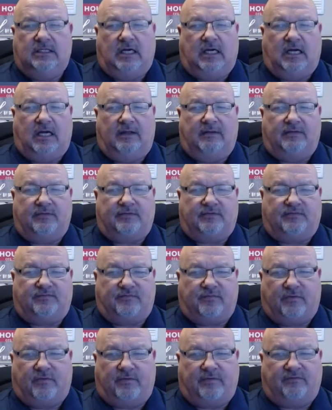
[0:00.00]

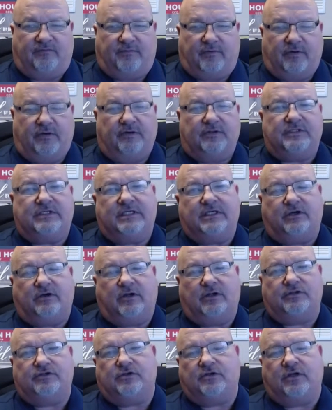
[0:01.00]
for referrals, and you're
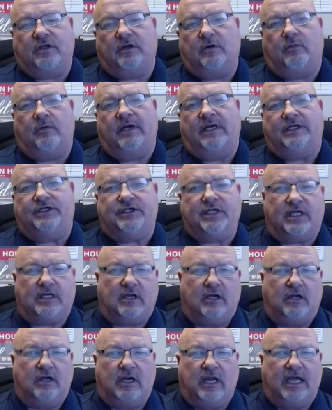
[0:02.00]
also going to want to check
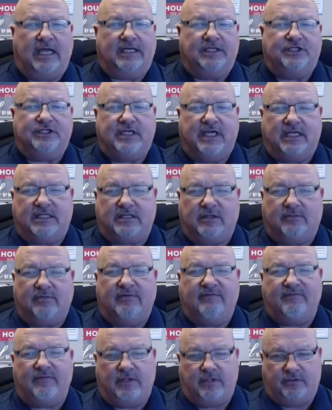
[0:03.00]
online, check the
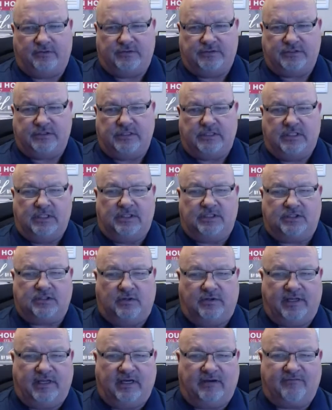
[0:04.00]
reviews.
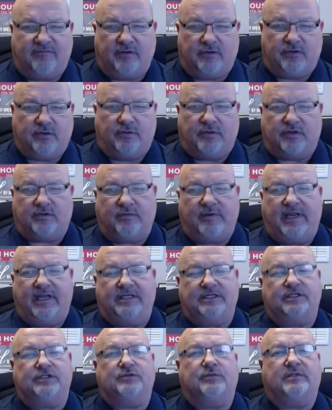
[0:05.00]
So interview 2 or 3
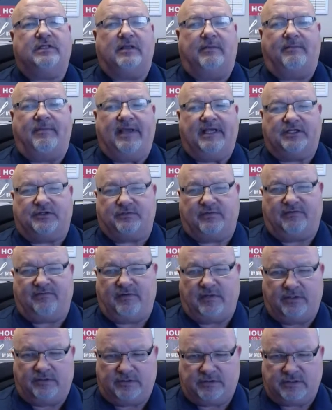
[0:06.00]
agents with the best
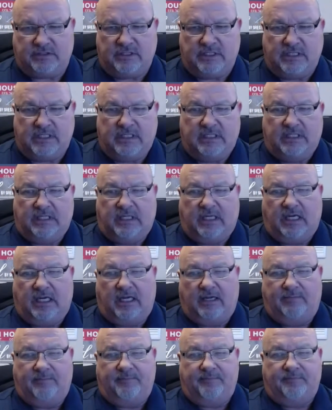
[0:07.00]
reviews.
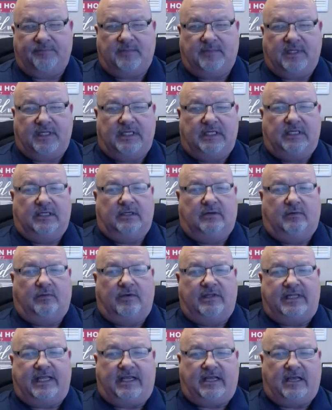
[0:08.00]
Um,
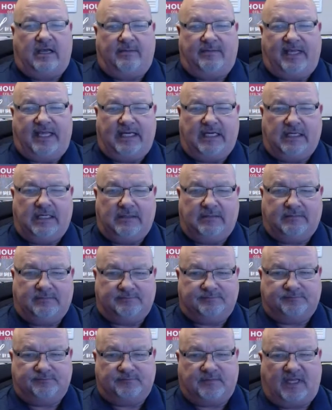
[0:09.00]
when they come in,
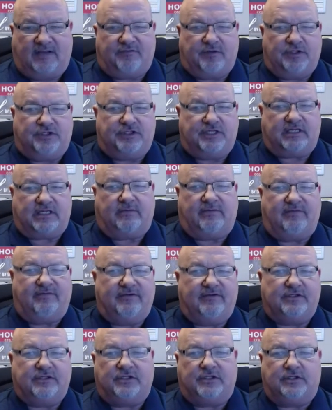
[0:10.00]
after you check the
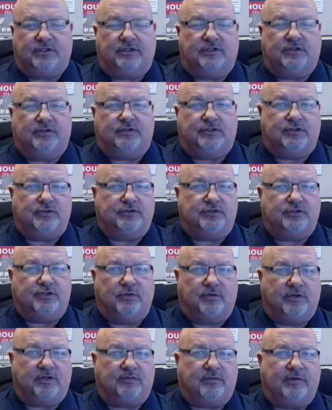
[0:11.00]
reviews and you choose
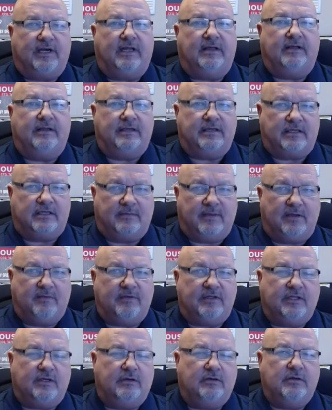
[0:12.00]
2 or 3 to meet
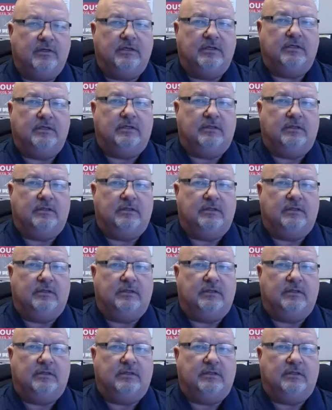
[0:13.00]
with you,